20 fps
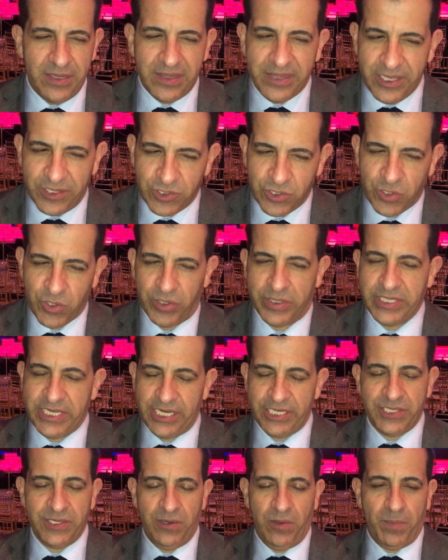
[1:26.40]
The
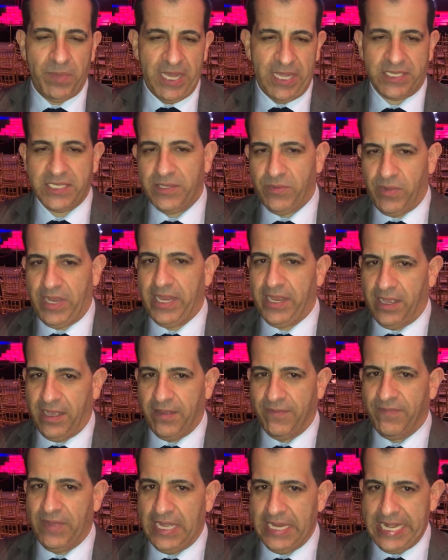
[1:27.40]
traditional boxing way
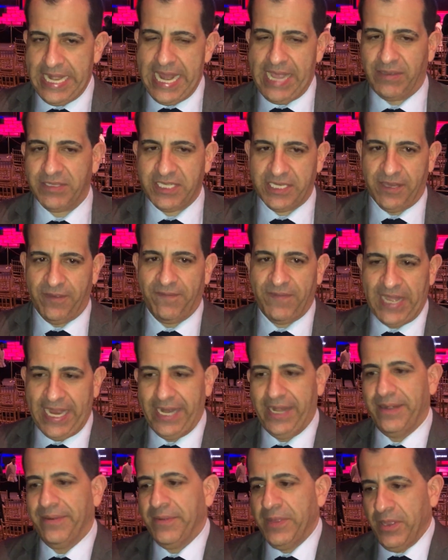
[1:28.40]
of announcing a
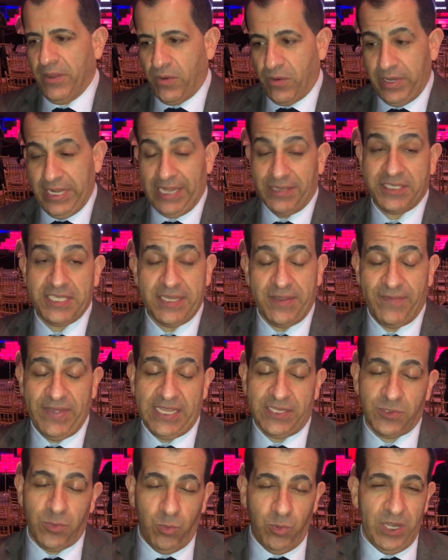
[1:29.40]
fight or announcing
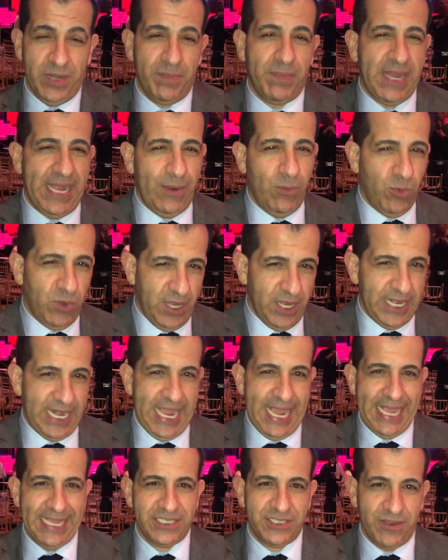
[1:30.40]
events one by one
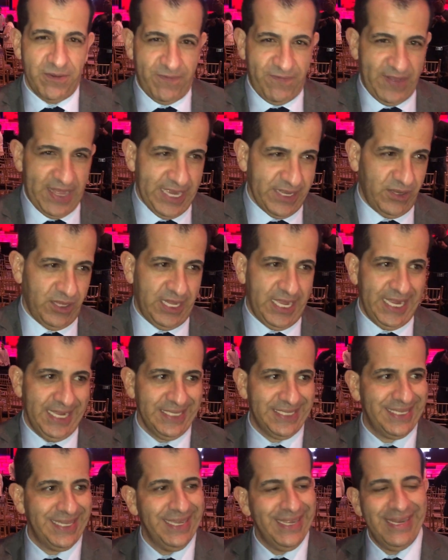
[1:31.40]
as they're
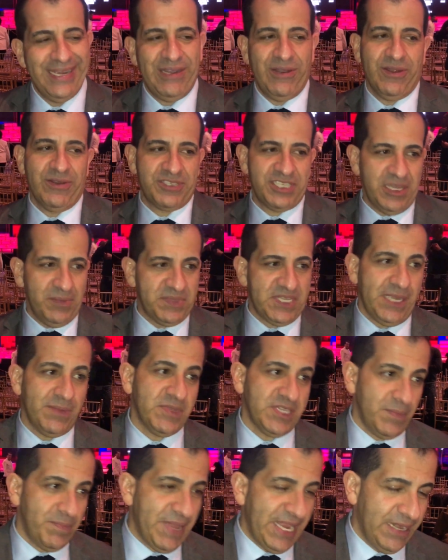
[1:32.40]
finalized, or
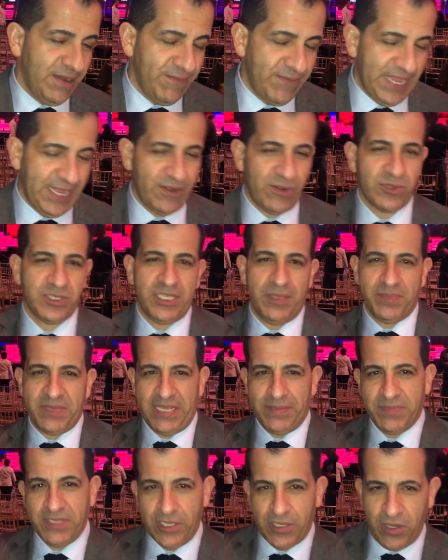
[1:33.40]
sometimes a main event, or
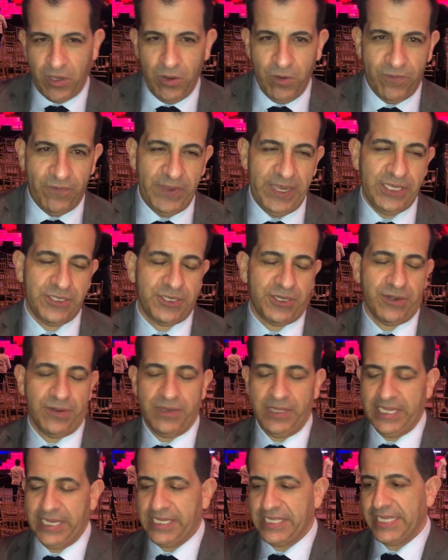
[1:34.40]
sometimes a co-feature
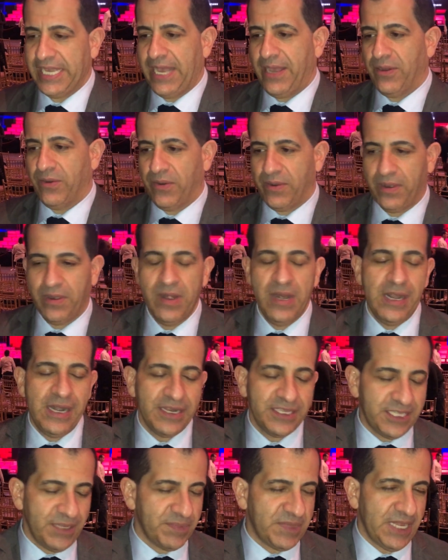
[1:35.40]
leaks out,
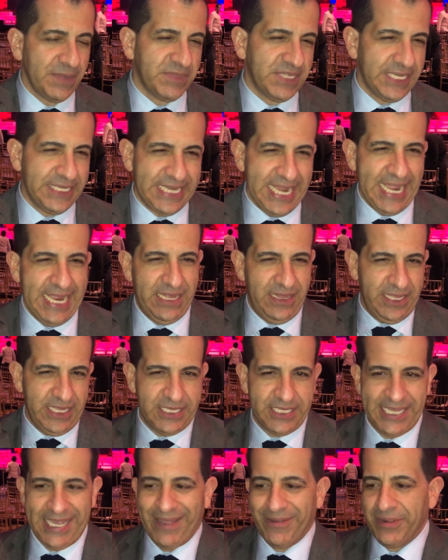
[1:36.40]
or sometimes a date
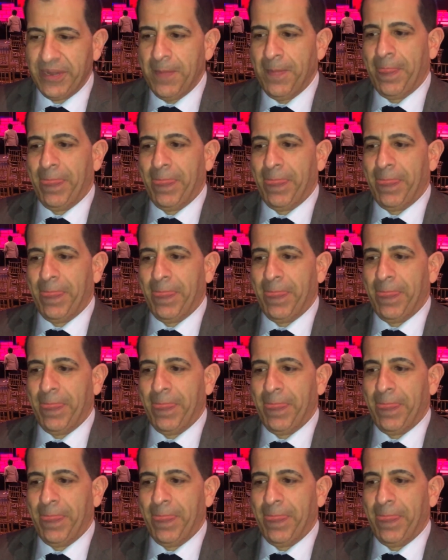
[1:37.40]
leaks out.